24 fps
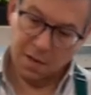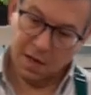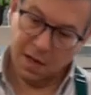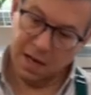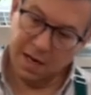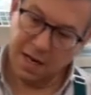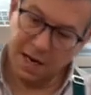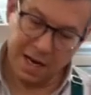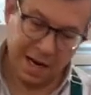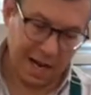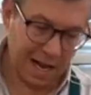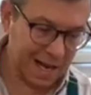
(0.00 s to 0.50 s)

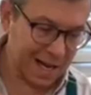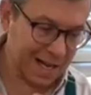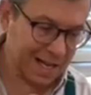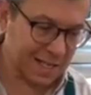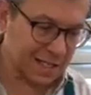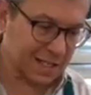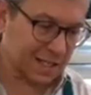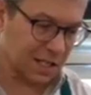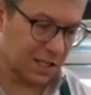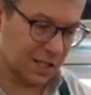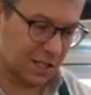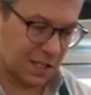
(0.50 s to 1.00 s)
And it
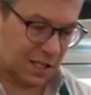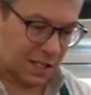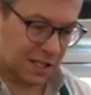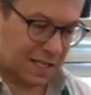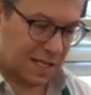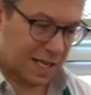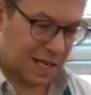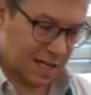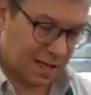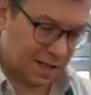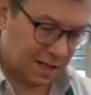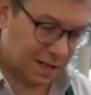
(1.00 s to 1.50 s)
has a
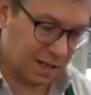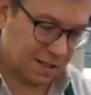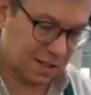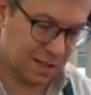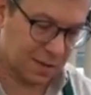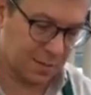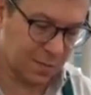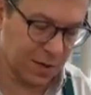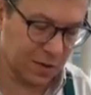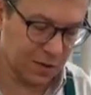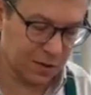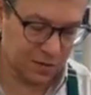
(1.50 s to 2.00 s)
scent, it
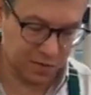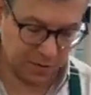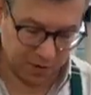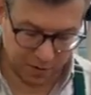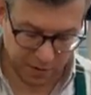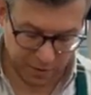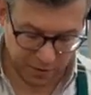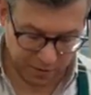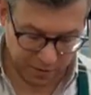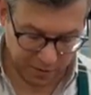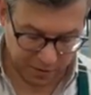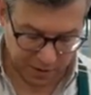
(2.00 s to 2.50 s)
smells
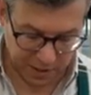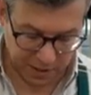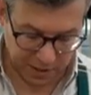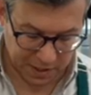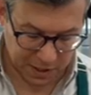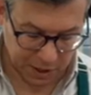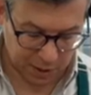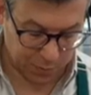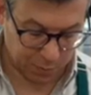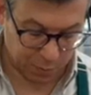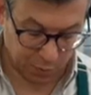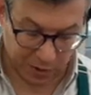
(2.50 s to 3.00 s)
very, very
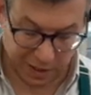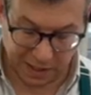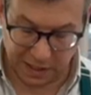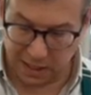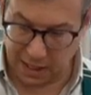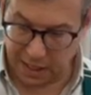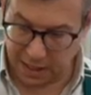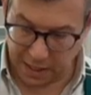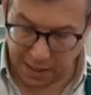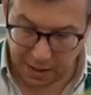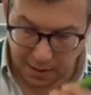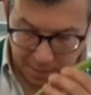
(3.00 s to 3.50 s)

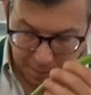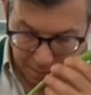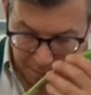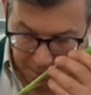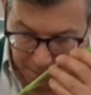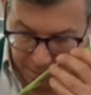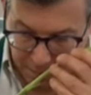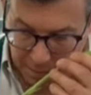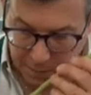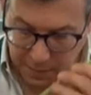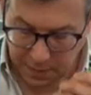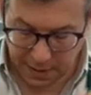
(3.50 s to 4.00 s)
spring-like,
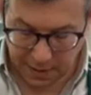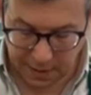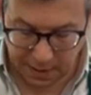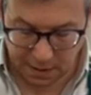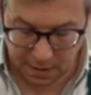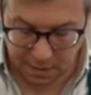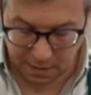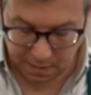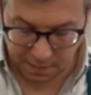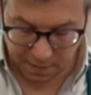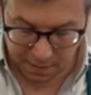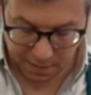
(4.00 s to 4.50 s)
like
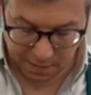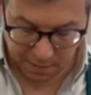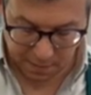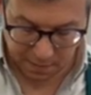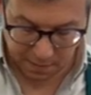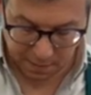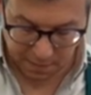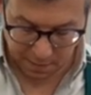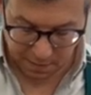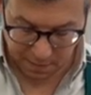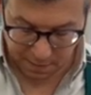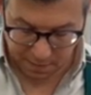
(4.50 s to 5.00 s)

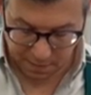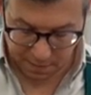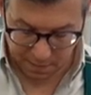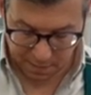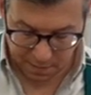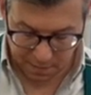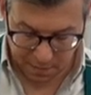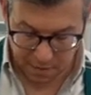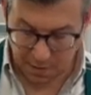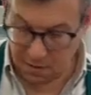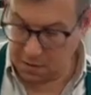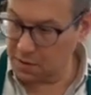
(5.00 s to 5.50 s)

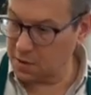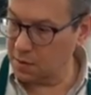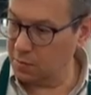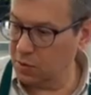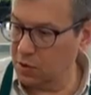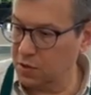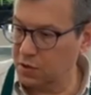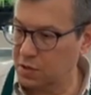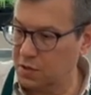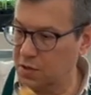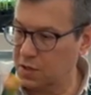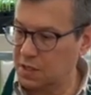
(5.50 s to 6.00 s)

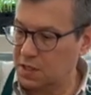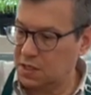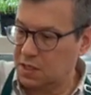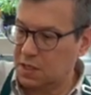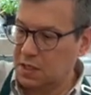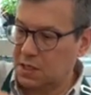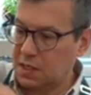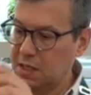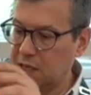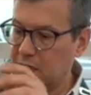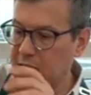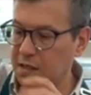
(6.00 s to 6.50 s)
similar to the
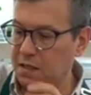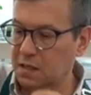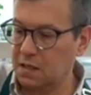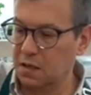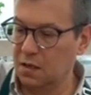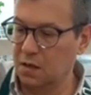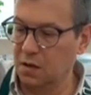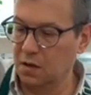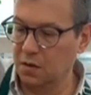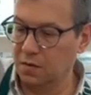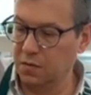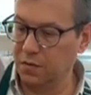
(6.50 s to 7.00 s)
scent
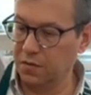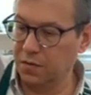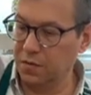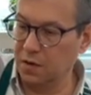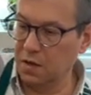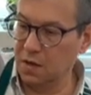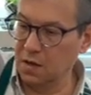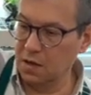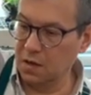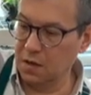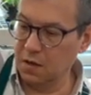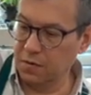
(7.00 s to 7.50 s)
of
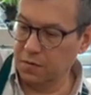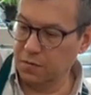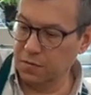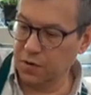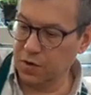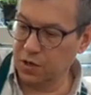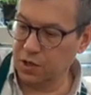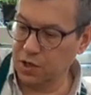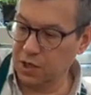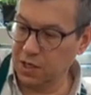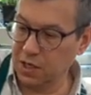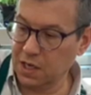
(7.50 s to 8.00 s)

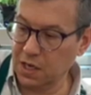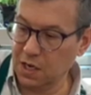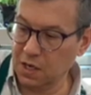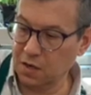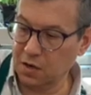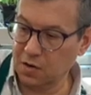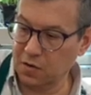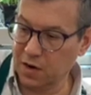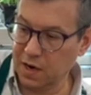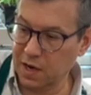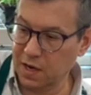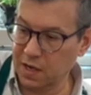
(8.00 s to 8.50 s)
freshly cut
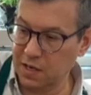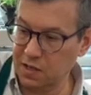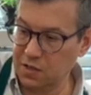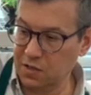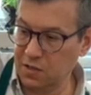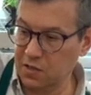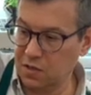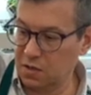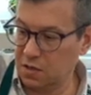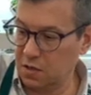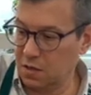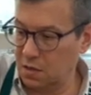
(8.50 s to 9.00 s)

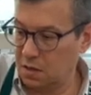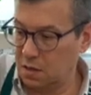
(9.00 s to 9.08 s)
grass.